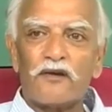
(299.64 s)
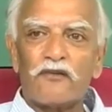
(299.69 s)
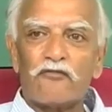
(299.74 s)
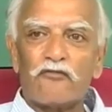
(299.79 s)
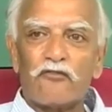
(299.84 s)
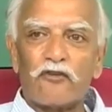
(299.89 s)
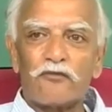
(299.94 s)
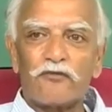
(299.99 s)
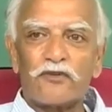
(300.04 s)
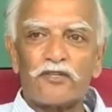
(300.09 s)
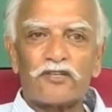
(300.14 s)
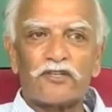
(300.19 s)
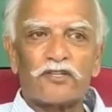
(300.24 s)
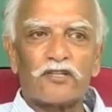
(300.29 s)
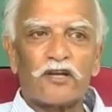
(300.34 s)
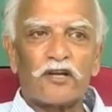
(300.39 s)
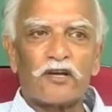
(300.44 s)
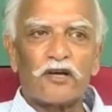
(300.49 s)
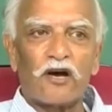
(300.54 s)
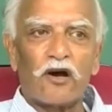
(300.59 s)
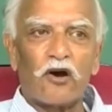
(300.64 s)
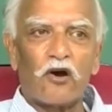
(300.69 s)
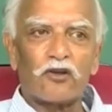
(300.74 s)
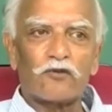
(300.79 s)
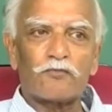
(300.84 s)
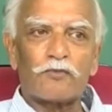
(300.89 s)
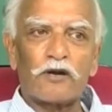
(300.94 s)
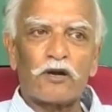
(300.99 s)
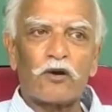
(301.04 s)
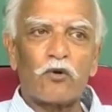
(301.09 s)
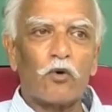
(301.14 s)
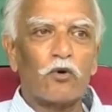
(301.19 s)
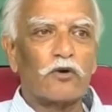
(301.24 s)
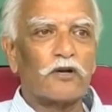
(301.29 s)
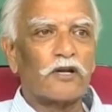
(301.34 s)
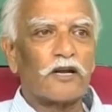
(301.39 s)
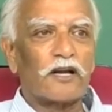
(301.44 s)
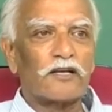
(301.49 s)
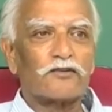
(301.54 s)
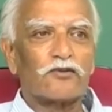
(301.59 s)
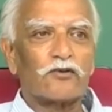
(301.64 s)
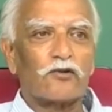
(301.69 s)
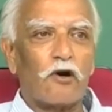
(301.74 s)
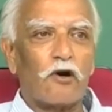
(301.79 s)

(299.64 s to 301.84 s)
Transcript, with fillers: for which the hospital owner has to